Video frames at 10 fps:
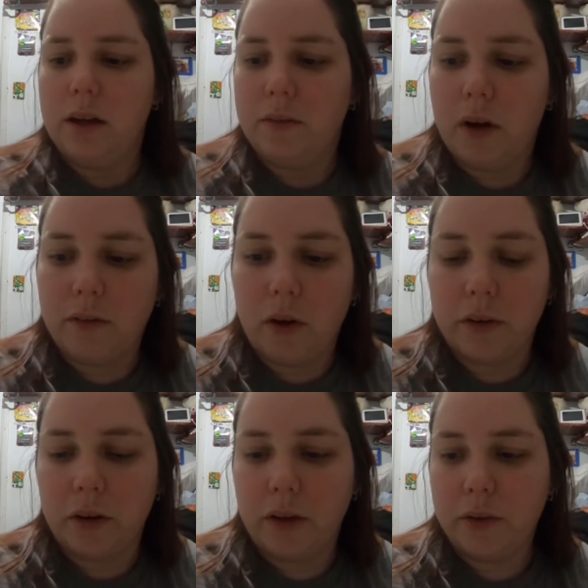of all
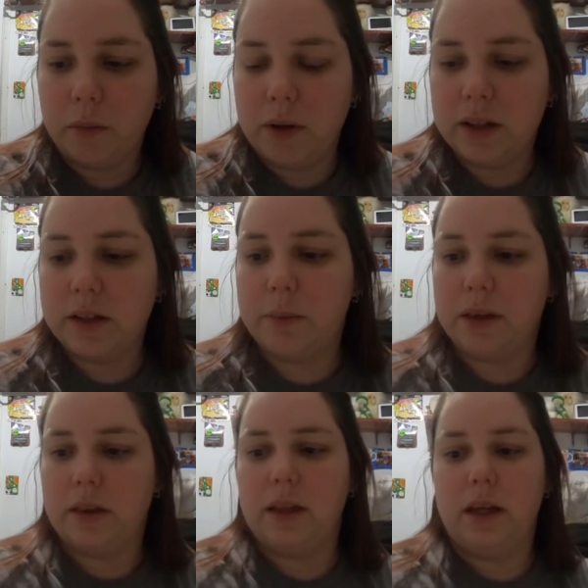their other ones, but
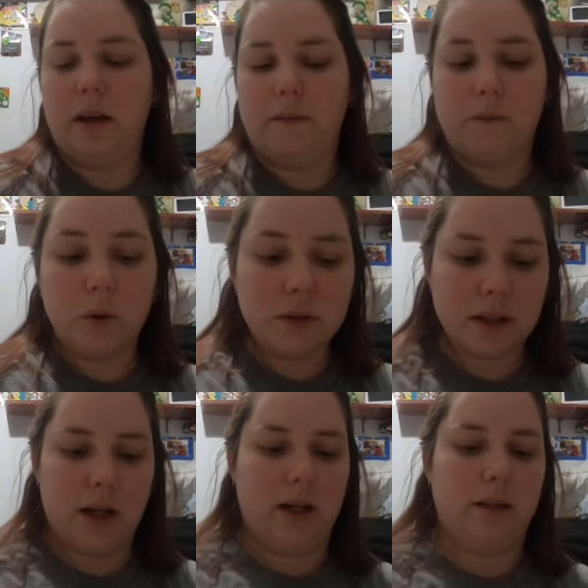the full
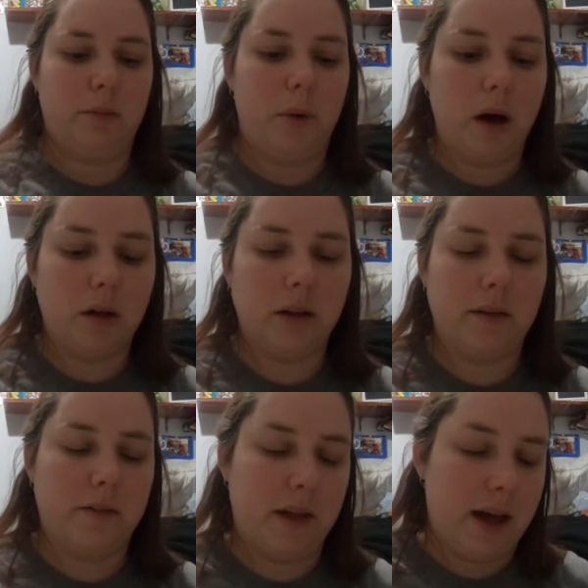size bottle
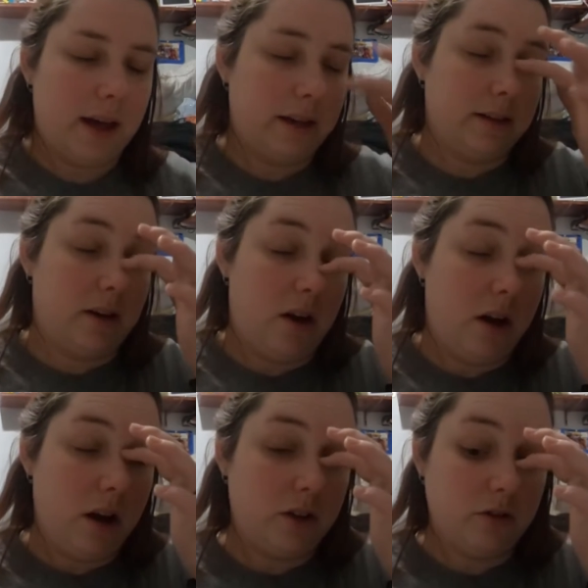of that is
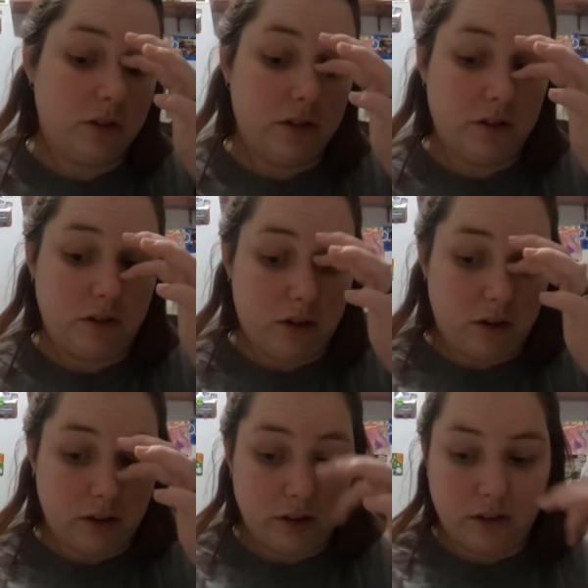
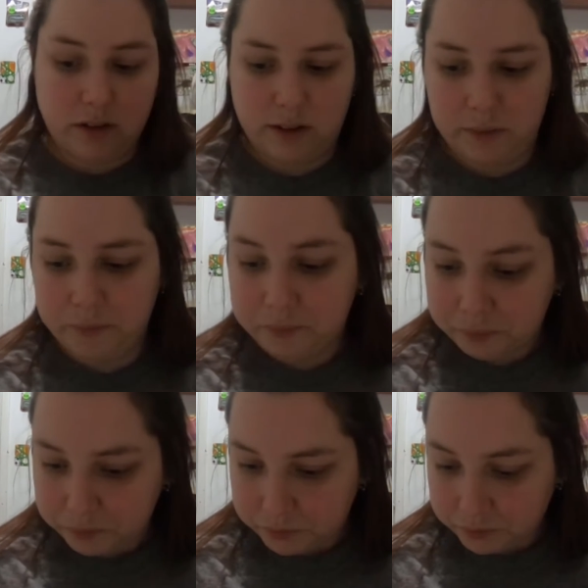$100.
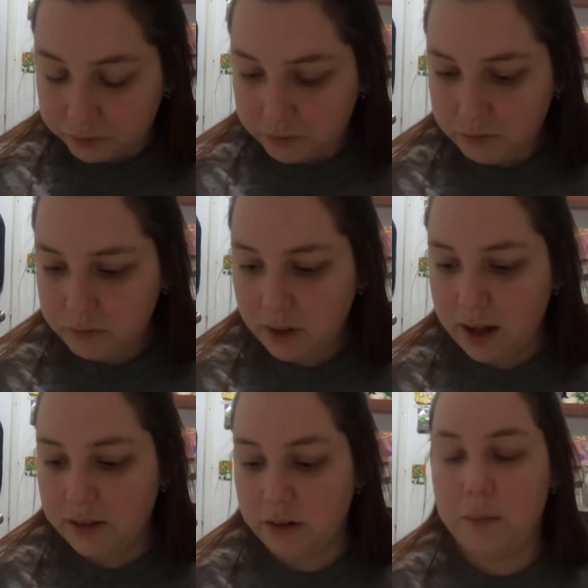
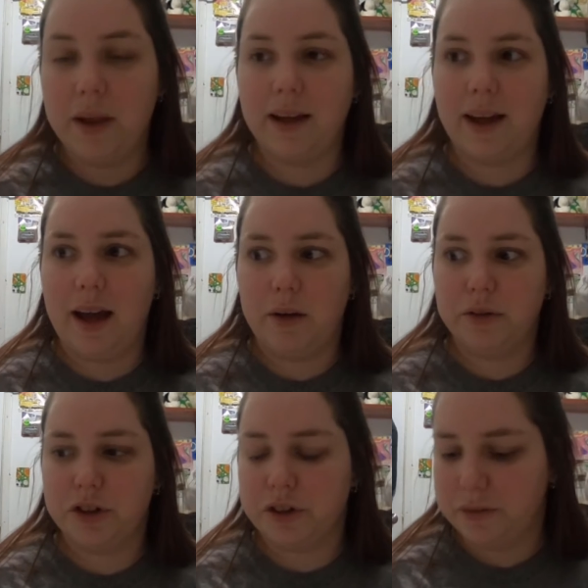So I'm like,
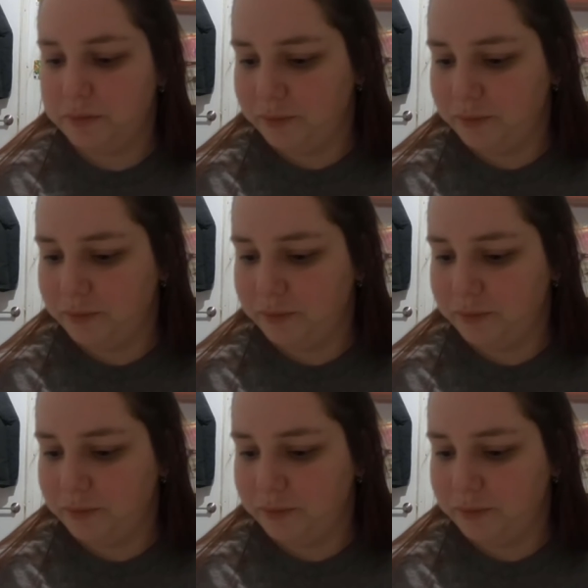ouch.